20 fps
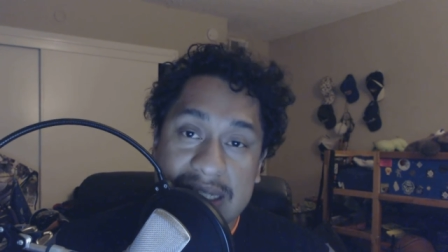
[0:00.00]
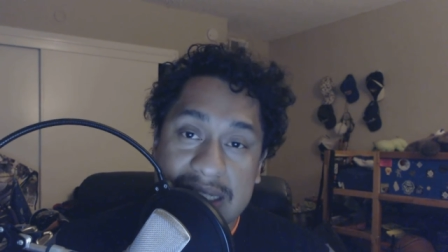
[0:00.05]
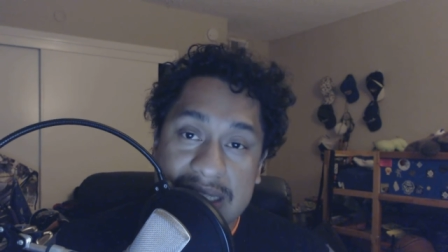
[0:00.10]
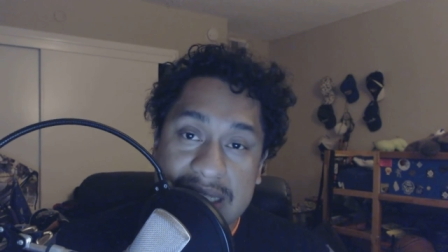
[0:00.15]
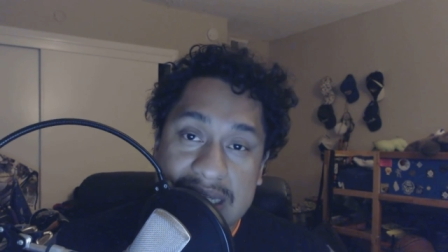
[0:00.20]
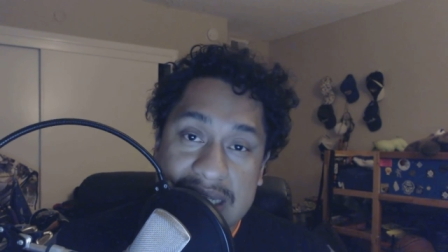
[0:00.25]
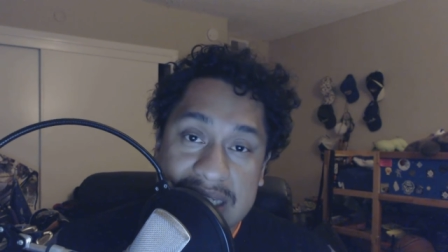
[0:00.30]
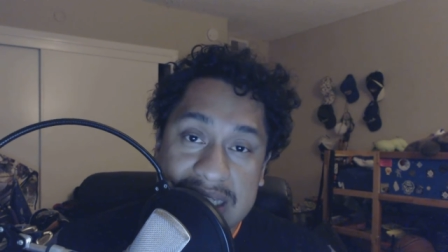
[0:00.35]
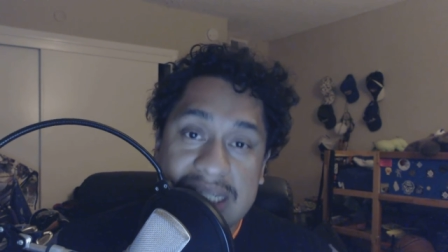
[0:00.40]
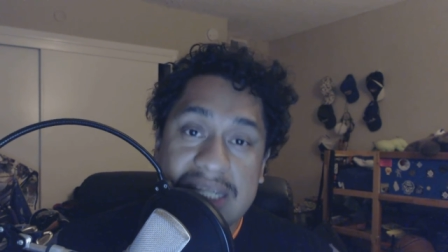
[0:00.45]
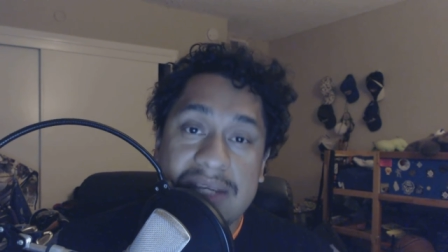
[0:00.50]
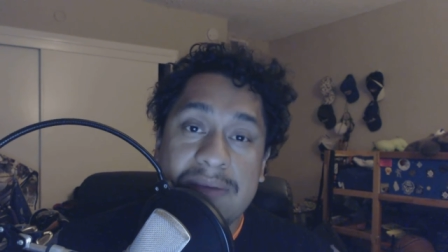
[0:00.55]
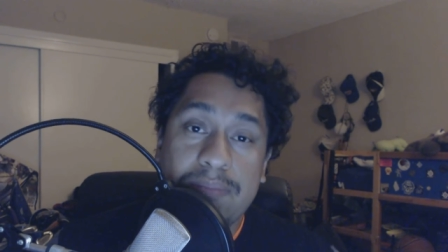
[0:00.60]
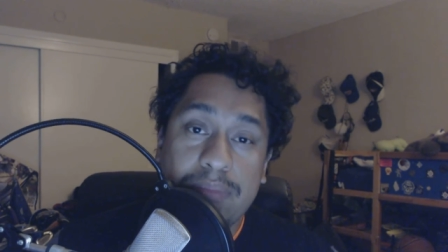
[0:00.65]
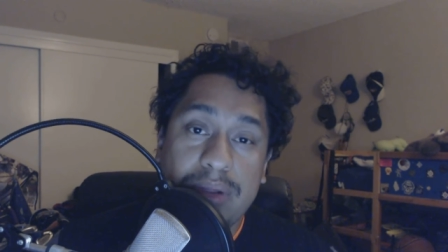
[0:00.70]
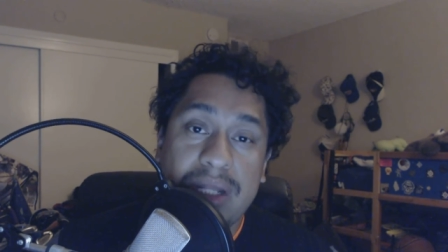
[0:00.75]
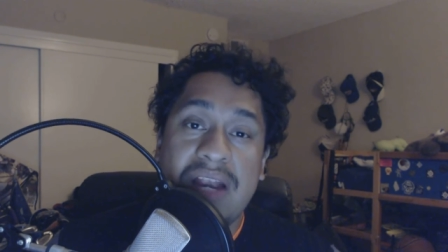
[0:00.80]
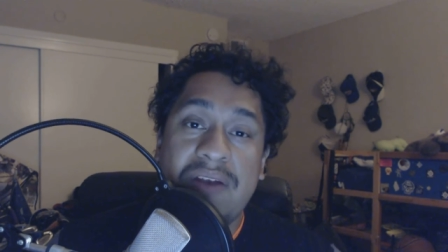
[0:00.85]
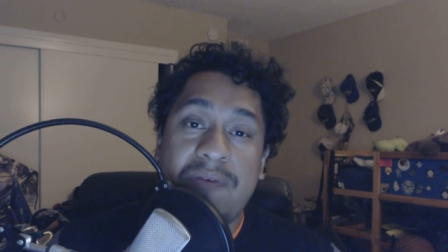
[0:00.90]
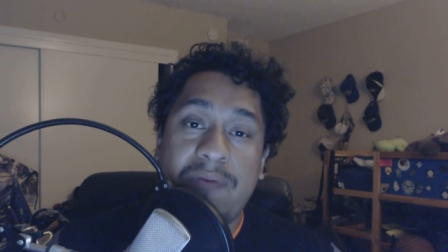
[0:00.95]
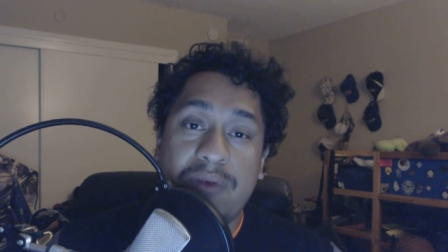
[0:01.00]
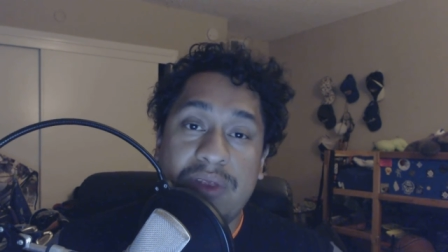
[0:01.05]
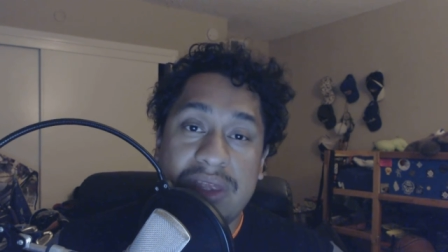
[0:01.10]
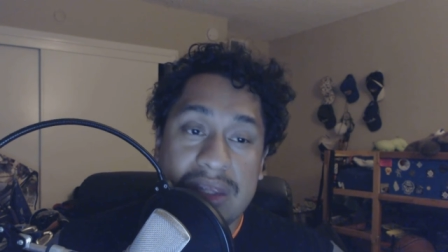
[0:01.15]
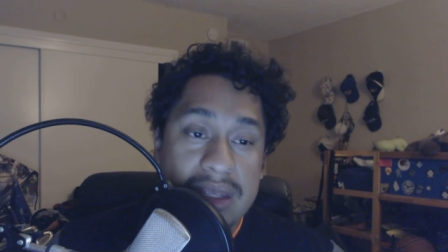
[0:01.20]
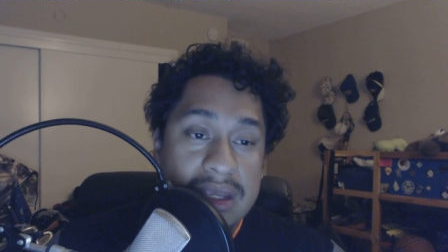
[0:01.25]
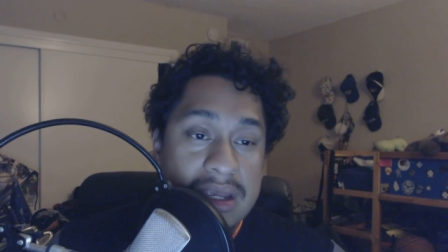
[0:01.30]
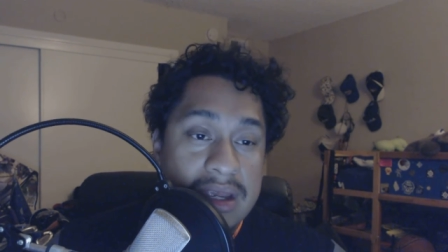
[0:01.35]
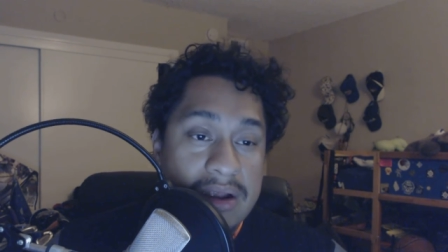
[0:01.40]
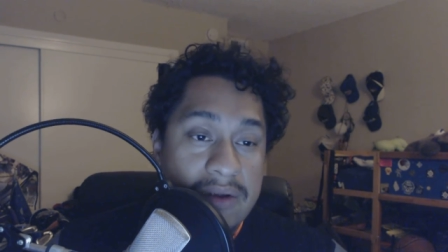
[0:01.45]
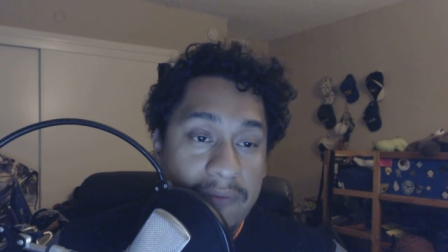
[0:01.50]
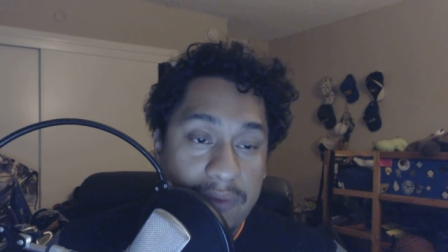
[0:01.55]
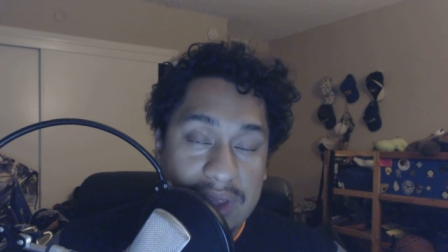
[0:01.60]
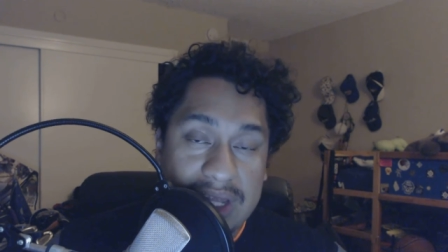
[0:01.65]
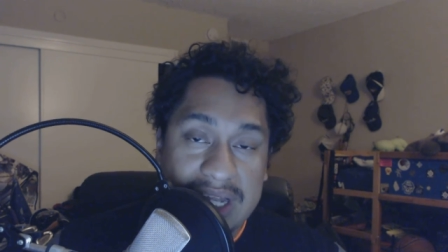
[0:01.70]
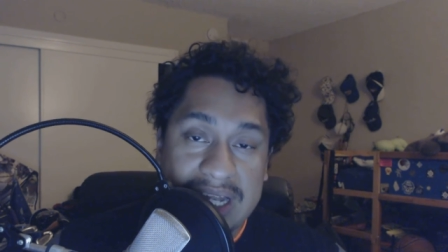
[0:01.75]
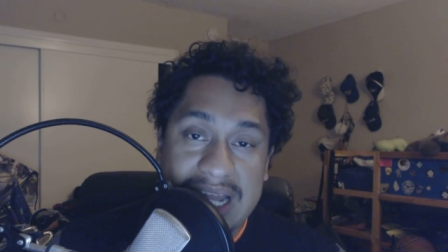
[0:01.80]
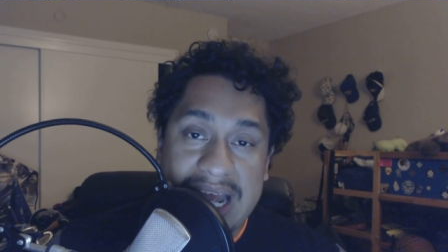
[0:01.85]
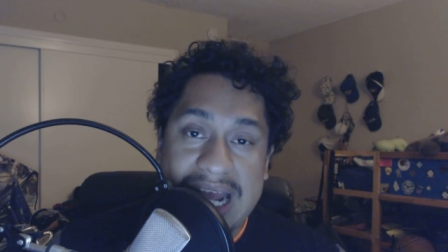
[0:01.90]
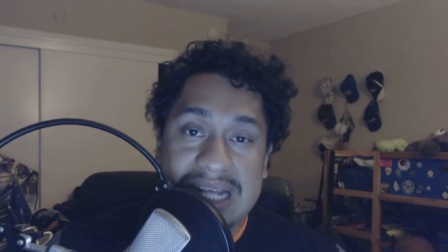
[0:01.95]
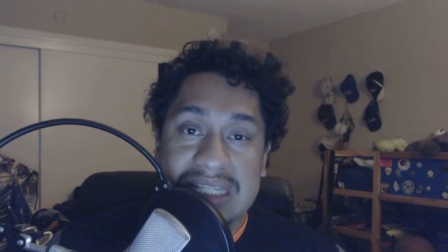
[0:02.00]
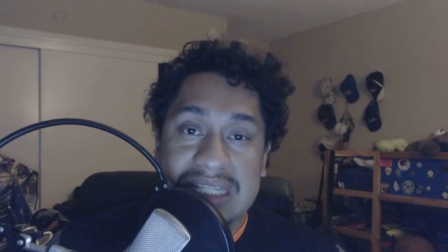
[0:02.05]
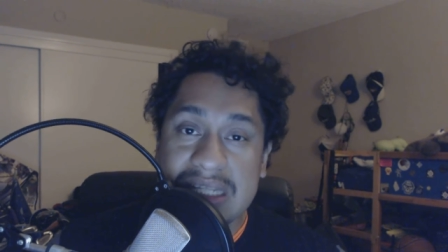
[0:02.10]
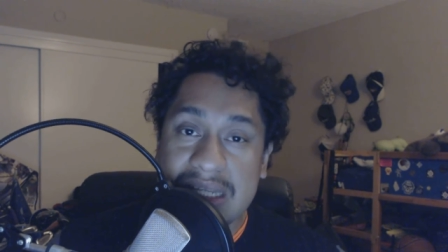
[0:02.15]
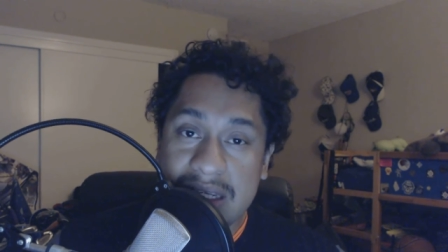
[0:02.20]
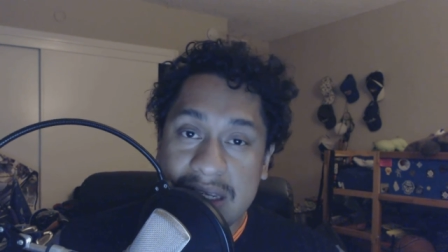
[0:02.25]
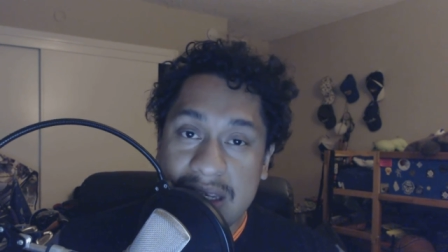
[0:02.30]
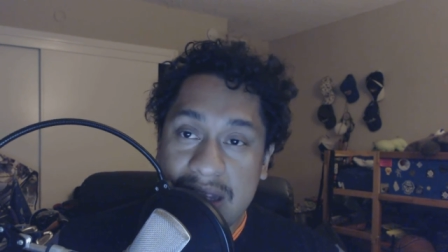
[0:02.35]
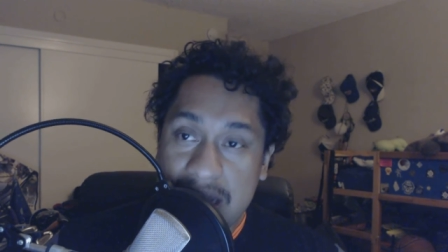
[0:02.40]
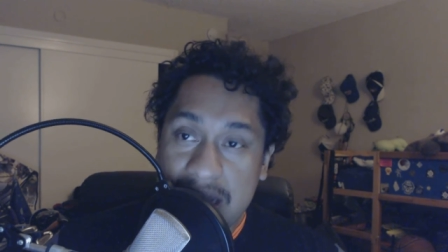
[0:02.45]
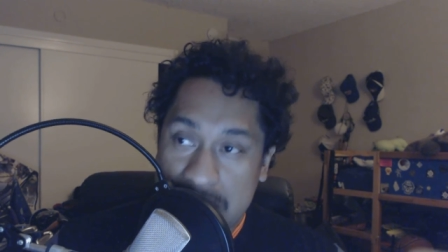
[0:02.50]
to to see play for. For the last